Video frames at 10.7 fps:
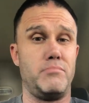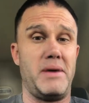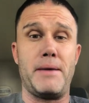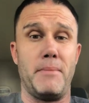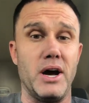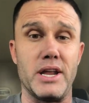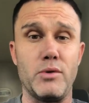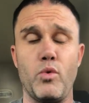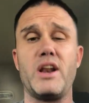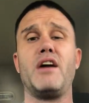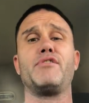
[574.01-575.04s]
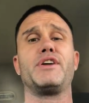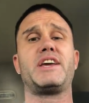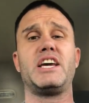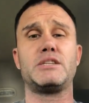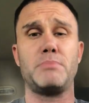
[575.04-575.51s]
make money, whatever the
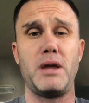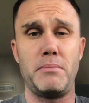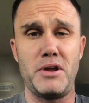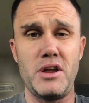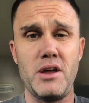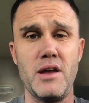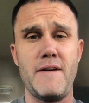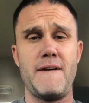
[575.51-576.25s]
case may be.